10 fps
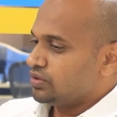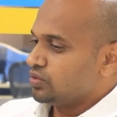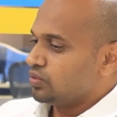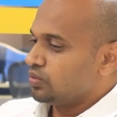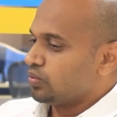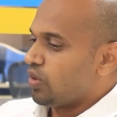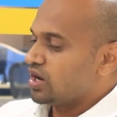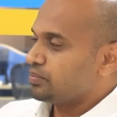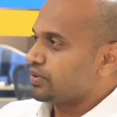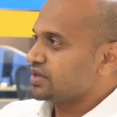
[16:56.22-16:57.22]
you
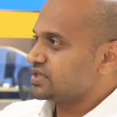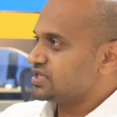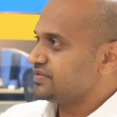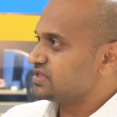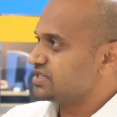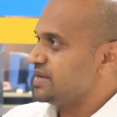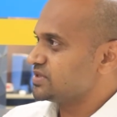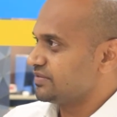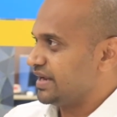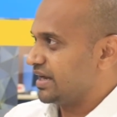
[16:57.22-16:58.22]
want to process even
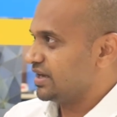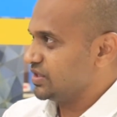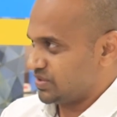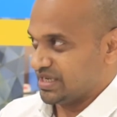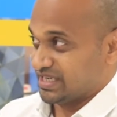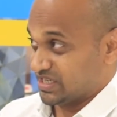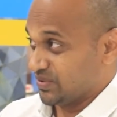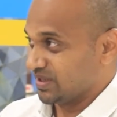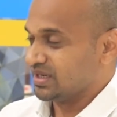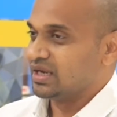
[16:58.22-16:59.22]
streams of data using
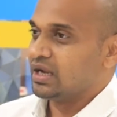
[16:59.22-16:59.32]
SQL.